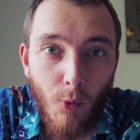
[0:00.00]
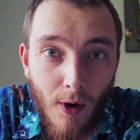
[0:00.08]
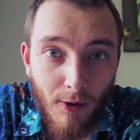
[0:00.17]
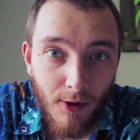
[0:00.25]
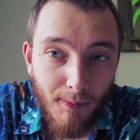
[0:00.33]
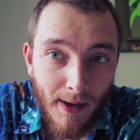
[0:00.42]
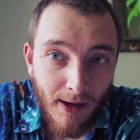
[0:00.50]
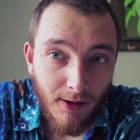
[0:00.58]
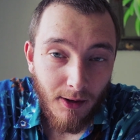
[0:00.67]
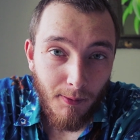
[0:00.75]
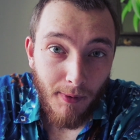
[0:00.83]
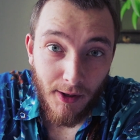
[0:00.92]
Welcome
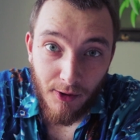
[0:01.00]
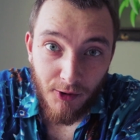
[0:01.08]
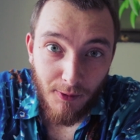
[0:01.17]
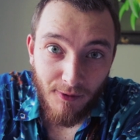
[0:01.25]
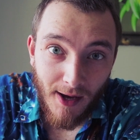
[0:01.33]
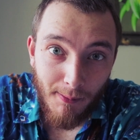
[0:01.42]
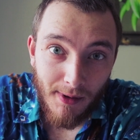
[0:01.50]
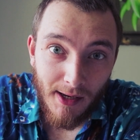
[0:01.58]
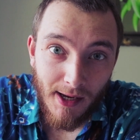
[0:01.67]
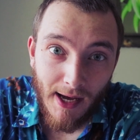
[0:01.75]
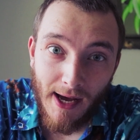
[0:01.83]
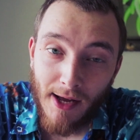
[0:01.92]
back my YouTube
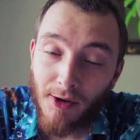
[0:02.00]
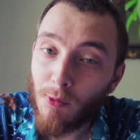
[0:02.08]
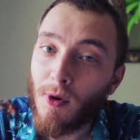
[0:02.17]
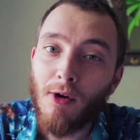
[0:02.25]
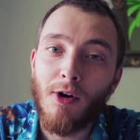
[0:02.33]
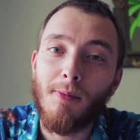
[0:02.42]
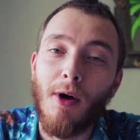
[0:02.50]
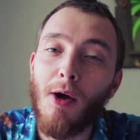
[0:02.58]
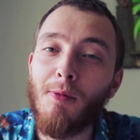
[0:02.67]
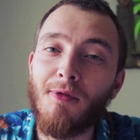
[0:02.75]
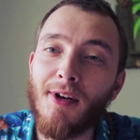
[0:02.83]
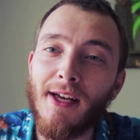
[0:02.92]
family, and welcome
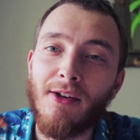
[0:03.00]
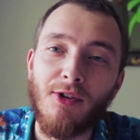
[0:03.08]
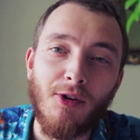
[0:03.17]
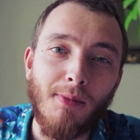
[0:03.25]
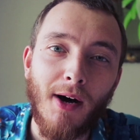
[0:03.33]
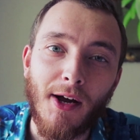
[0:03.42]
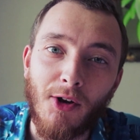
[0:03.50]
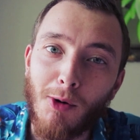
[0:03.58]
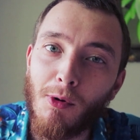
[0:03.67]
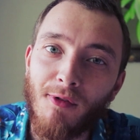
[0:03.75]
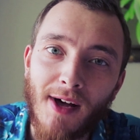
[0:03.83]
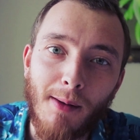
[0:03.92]
hopefully to my
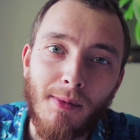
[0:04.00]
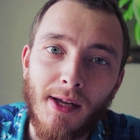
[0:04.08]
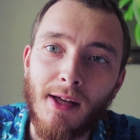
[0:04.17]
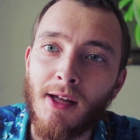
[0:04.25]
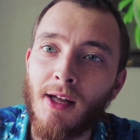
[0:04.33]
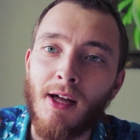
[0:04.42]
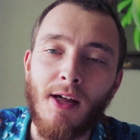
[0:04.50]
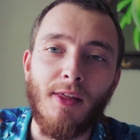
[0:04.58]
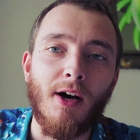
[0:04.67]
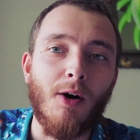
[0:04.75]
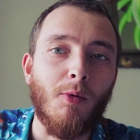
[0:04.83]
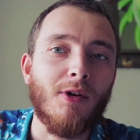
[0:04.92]
normal family
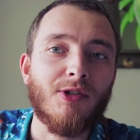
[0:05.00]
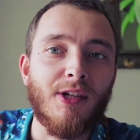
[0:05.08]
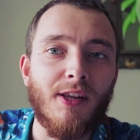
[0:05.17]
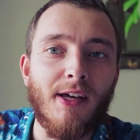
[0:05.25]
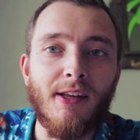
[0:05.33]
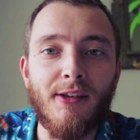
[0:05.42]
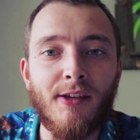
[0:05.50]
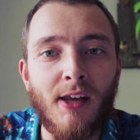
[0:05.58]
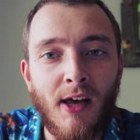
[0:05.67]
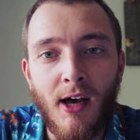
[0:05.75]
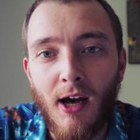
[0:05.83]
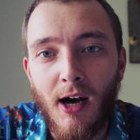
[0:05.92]
that are watching this.
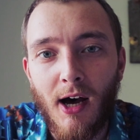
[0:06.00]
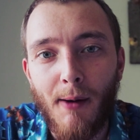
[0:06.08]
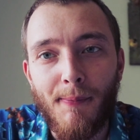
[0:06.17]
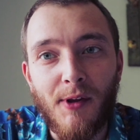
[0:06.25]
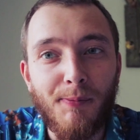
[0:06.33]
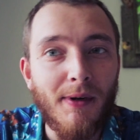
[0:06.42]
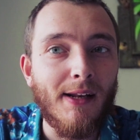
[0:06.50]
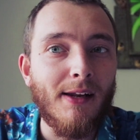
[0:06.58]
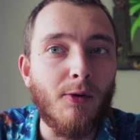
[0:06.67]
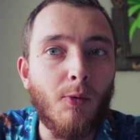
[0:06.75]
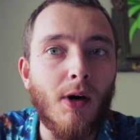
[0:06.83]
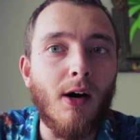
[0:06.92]
It's been a
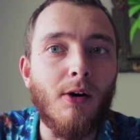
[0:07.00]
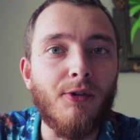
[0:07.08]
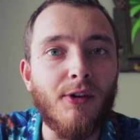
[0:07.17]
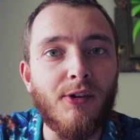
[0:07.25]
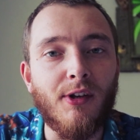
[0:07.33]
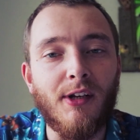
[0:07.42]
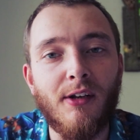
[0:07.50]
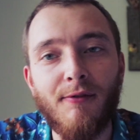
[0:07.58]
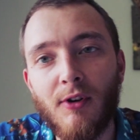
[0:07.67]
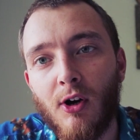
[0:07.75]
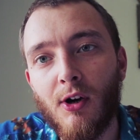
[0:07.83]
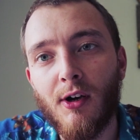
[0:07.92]
little while since I did a
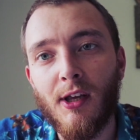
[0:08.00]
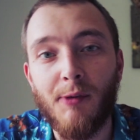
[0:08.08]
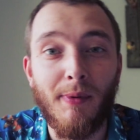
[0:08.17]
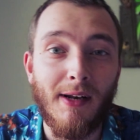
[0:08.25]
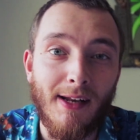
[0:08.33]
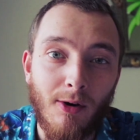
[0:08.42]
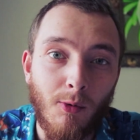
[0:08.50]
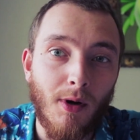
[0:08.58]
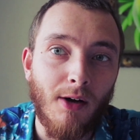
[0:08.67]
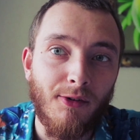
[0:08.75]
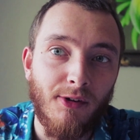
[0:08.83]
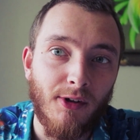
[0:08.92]
vlog, it's been a little
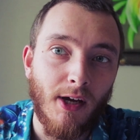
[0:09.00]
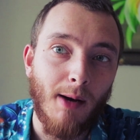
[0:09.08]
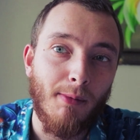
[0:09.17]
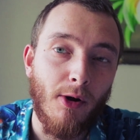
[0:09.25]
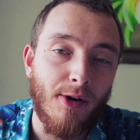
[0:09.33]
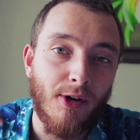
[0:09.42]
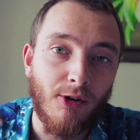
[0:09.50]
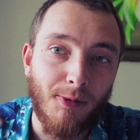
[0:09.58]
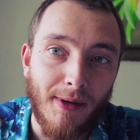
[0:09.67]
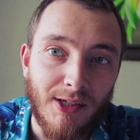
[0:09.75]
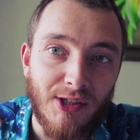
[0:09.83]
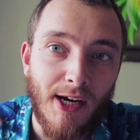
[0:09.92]
while since I uploaded onto
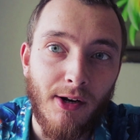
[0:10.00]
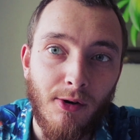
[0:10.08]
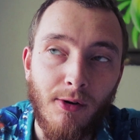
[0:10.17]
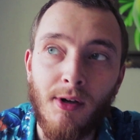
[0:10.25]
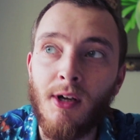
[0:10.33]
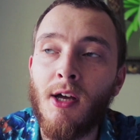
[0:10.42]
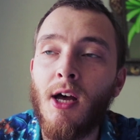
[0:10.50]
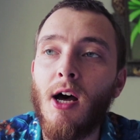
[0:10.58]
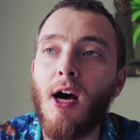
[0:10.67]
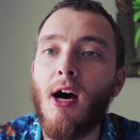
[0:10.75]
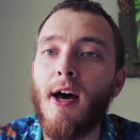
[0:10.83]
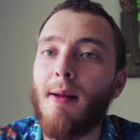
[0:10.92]
my channel,
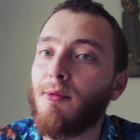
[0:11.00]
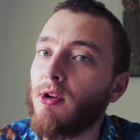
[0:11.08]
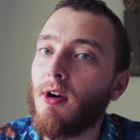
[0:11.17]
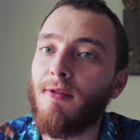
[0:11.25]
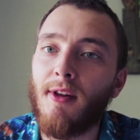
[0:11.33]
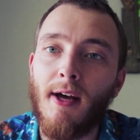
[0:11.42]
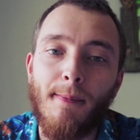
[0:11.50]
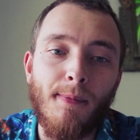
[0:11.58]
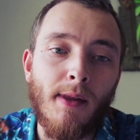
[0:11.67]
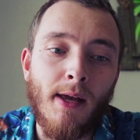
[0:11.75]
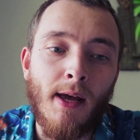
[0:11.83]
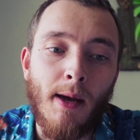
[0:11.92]
and I'm sorry for that,
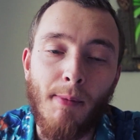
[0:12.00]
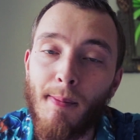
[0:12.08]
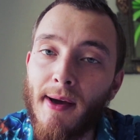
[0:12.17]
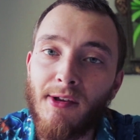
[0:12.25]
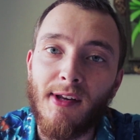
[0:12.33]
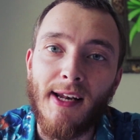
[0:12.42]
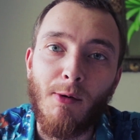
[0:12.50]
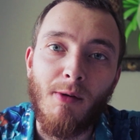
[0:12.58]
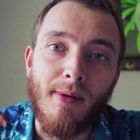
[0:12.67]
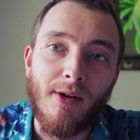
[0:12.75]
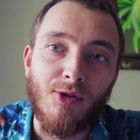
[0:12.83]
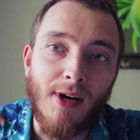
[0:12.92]
but basically we've
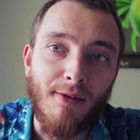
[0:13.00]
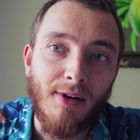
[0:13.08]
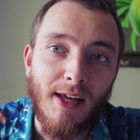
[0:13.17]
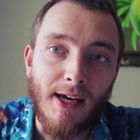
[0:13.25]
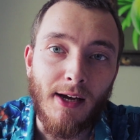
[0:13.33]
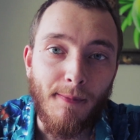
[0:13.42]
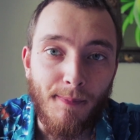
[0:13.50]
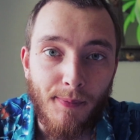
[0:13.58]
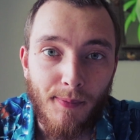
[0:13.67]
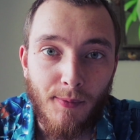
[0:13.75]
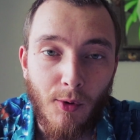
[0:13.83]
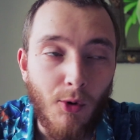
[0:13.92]
been travelling
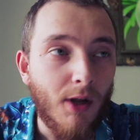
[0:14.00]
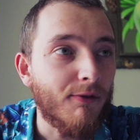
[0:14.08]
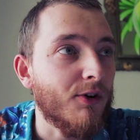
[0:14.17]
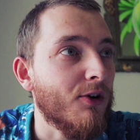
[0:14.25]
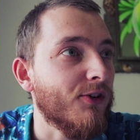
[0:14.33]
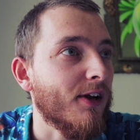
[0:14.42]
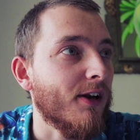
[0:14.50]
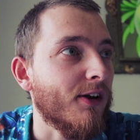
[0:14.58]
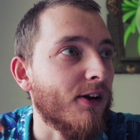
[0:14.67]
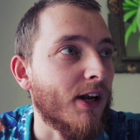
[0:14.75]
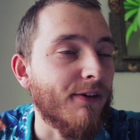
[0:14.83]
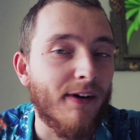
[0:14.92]
all over New
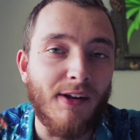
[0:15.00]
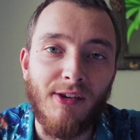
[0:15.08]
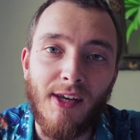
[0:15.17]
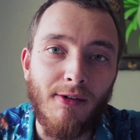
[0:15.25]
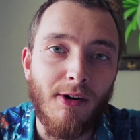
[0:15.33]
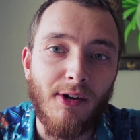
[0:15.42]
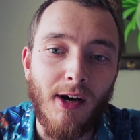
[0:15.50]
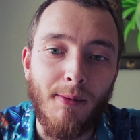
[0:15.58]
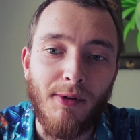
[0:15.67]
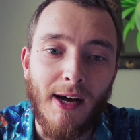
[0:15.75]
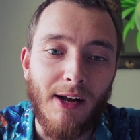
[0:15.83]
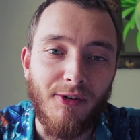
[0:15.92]
Zealand and I've had zero time
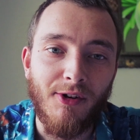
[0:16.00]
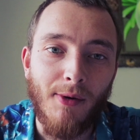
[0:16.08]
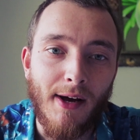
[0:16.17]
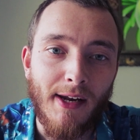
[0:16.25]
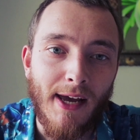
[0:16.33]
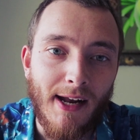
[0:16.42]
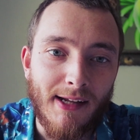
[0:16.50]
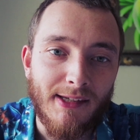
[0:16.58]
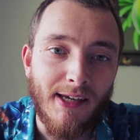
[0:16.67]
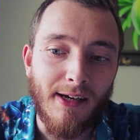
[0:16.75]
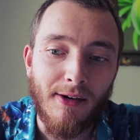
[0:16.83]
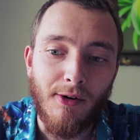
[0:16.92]
to actually do any
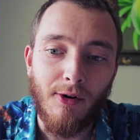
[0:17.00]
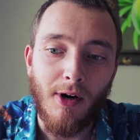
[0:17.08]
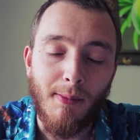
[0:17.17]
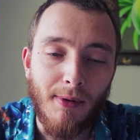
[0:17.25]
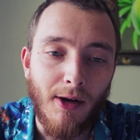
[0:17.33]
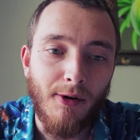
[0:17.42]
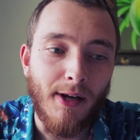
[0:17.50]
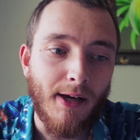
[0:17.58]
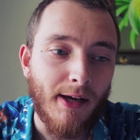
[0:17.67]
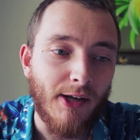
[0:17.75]
editing or uploading.